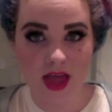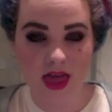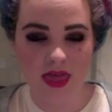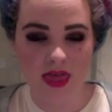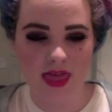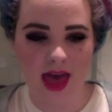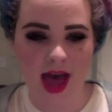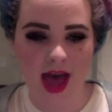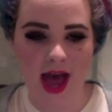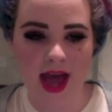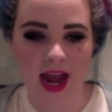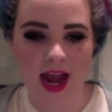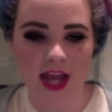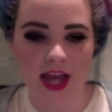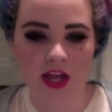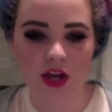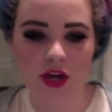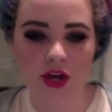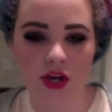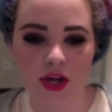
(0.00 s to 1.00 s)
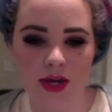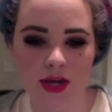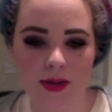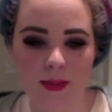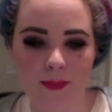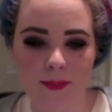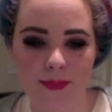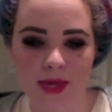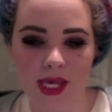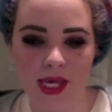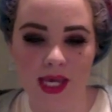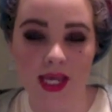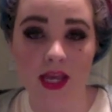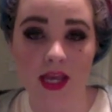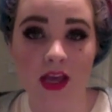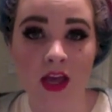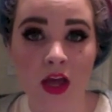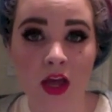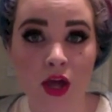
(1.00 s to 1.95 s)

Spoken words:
that I could be